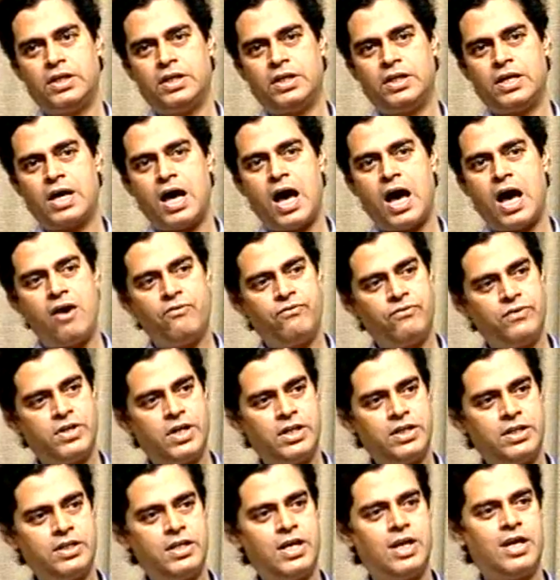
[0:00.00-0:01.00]
after
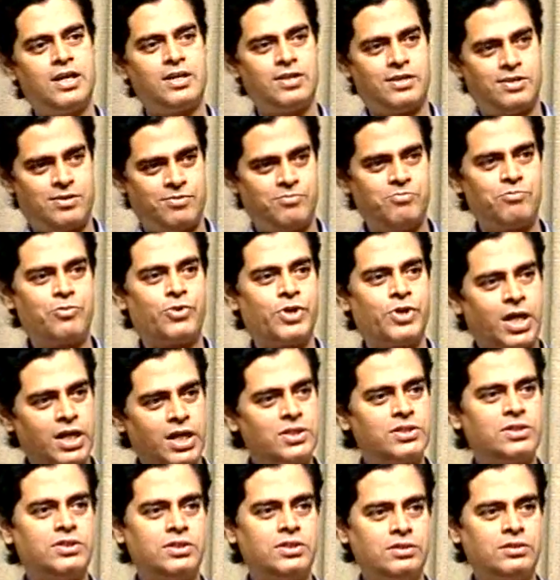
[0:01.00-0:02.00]
their
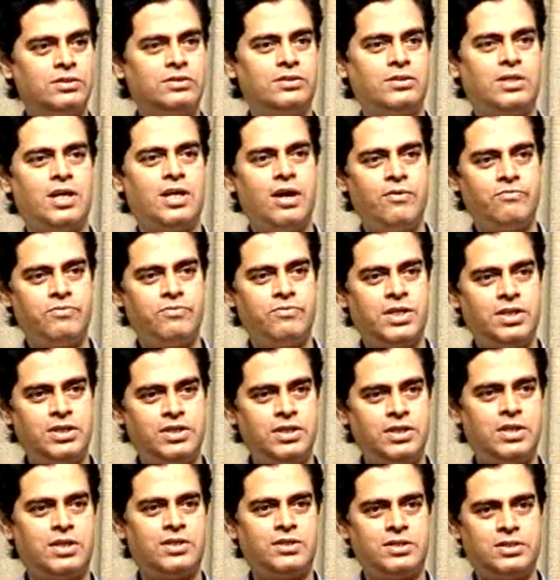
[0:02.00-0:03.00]
production, after
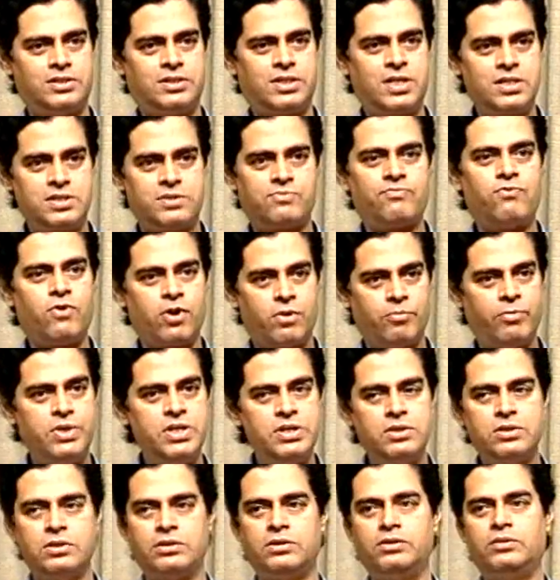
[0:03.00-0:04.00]
their just
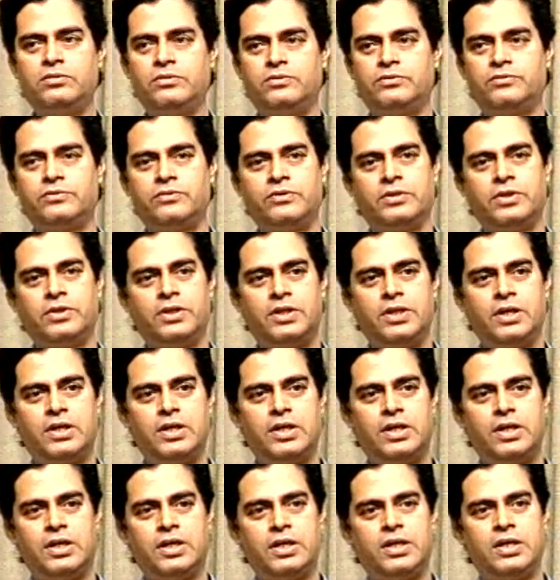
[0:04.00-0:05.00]
formation,
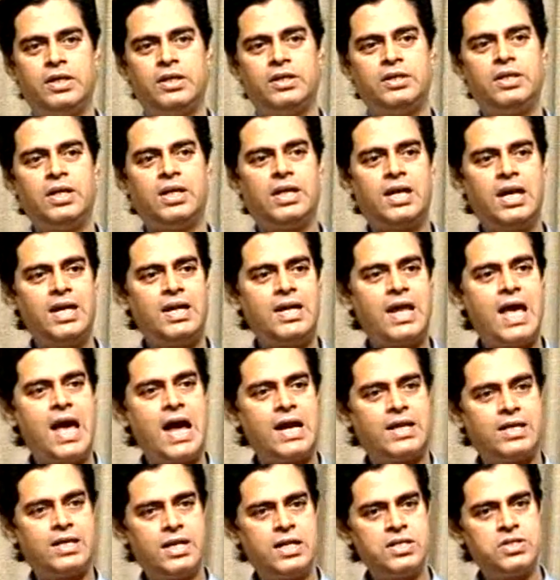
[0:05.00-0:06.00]
they get
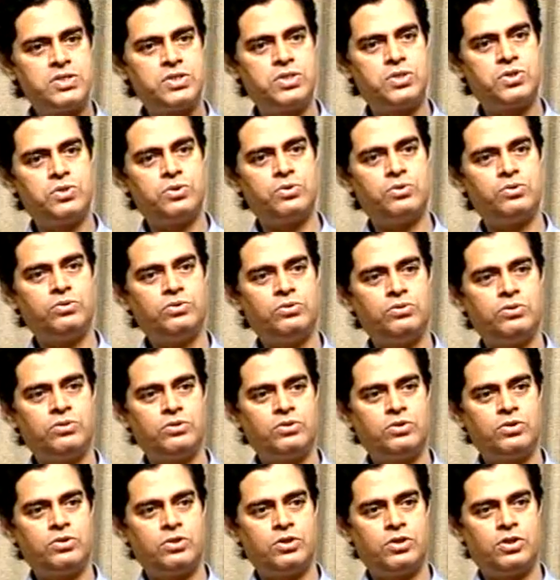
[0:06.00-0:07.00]
attached to
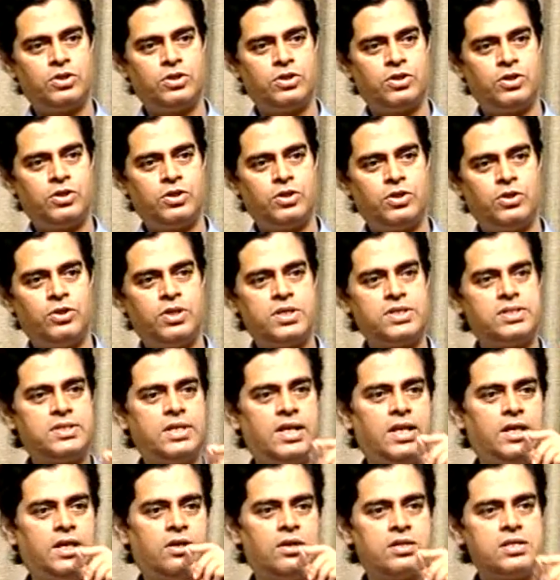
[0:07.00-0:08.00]
the
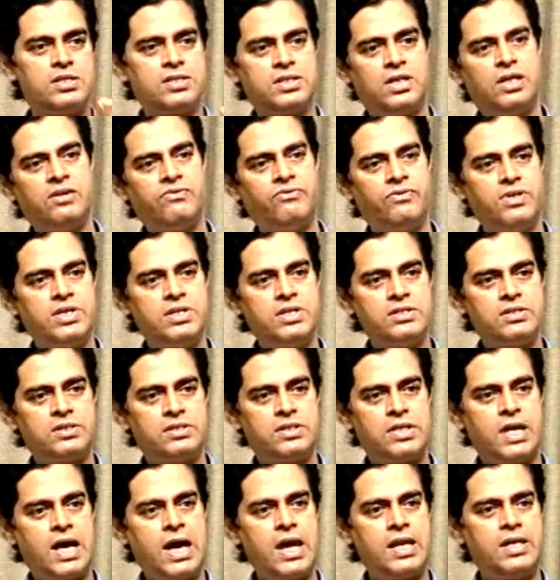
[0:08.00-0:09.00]
silicon surface,
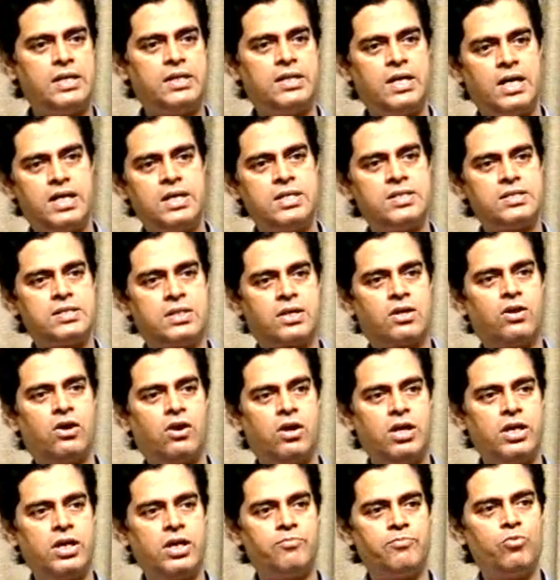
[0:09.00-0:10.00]
and there is called
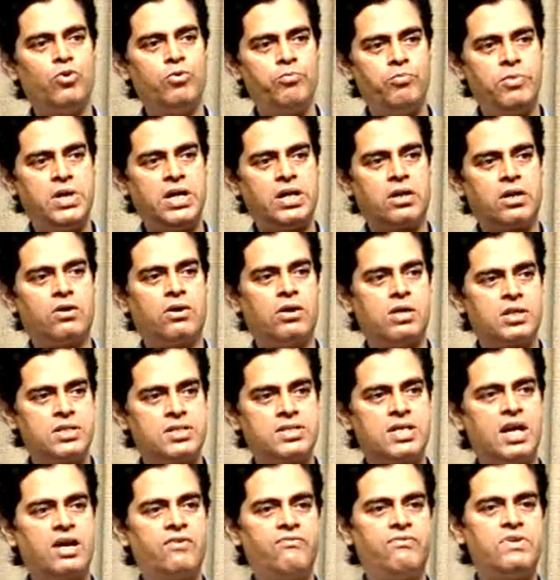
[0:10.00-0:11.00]
a movement called
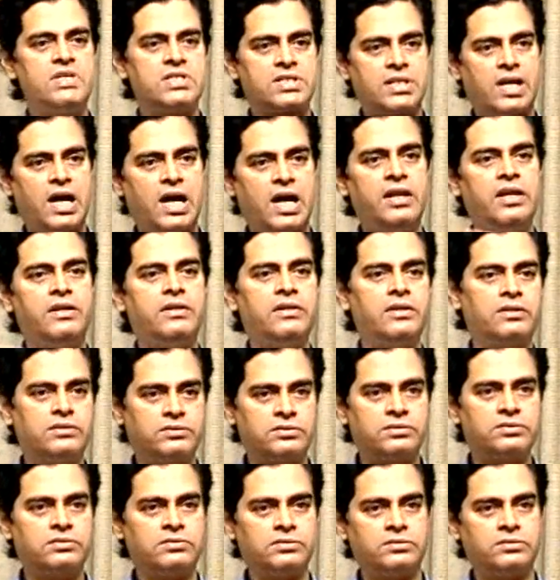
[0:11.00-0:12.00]
surface
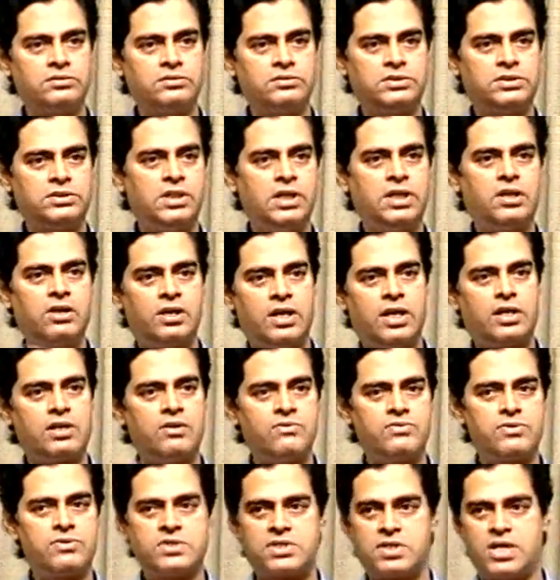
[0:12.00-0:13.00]
kinetics. Silicon
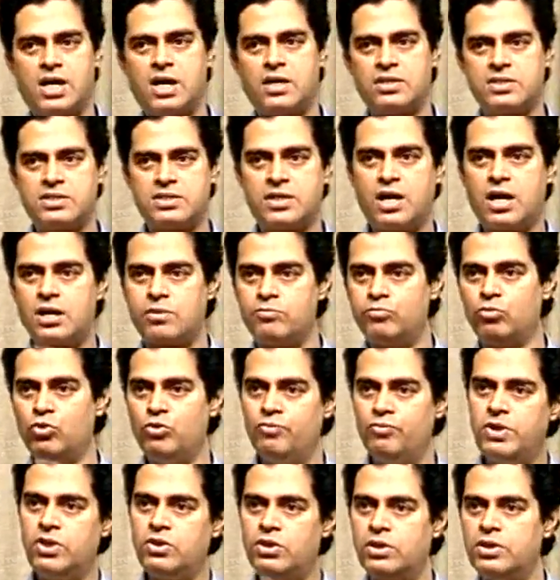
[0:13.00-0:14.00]
atoms start
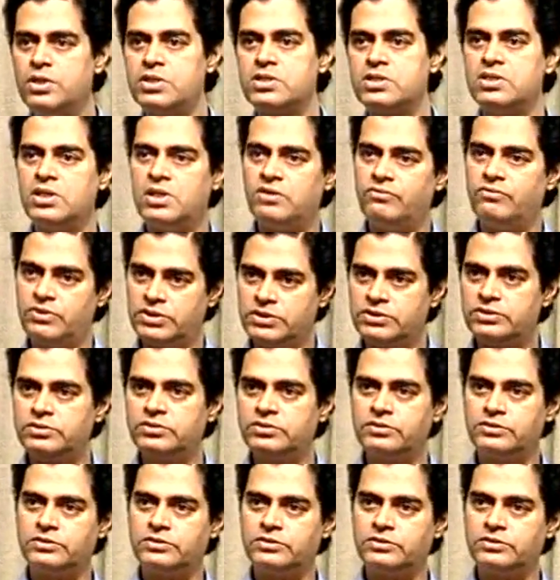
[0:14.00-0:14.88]
moving on the surface.